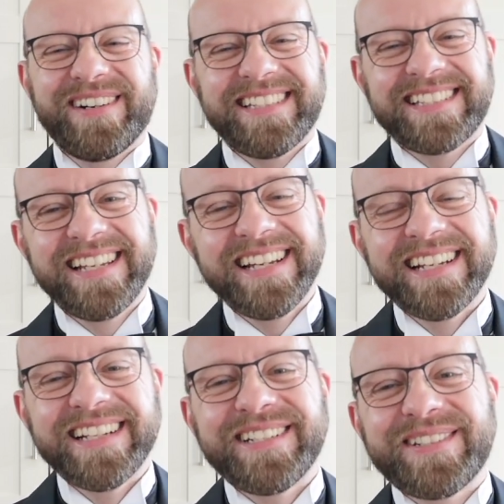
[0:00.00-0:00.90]
Congrats
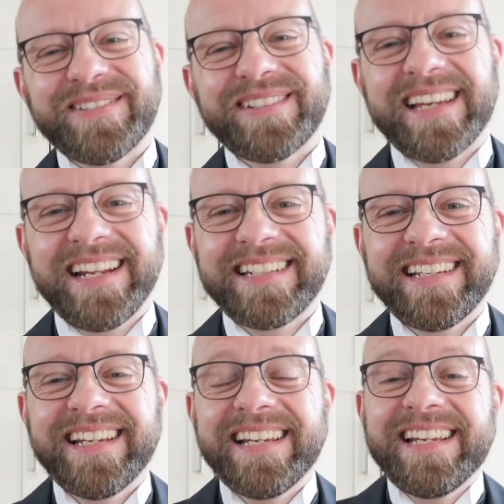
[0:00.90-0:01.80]
to that
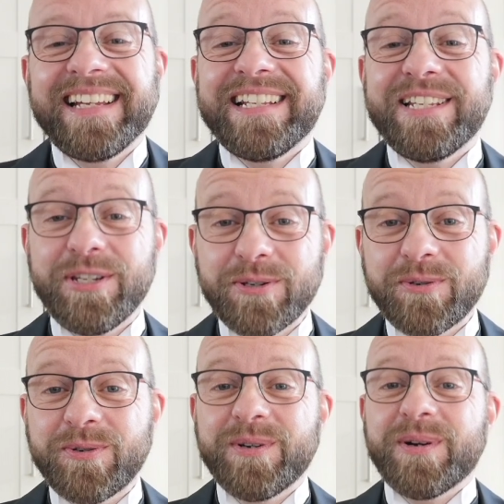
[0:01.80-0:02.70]

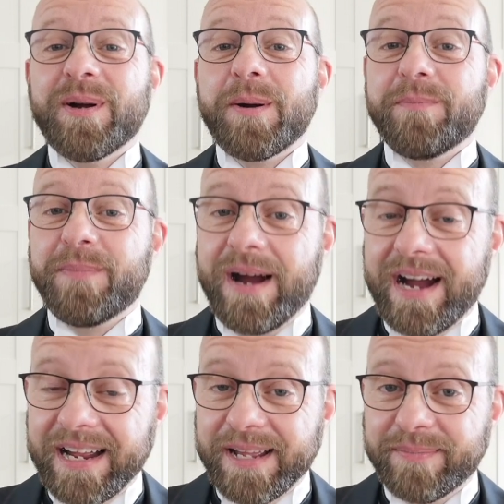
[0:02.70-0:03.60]
new
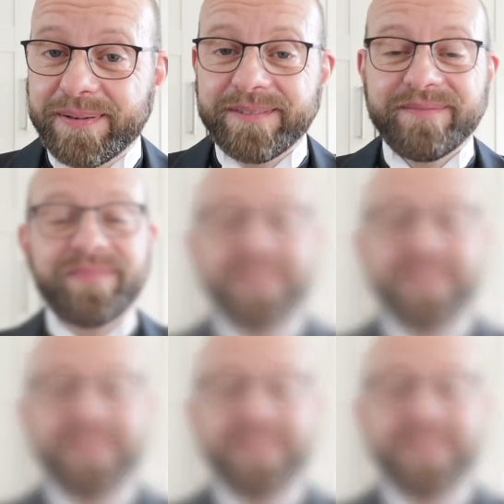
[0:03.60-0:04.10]
pipe.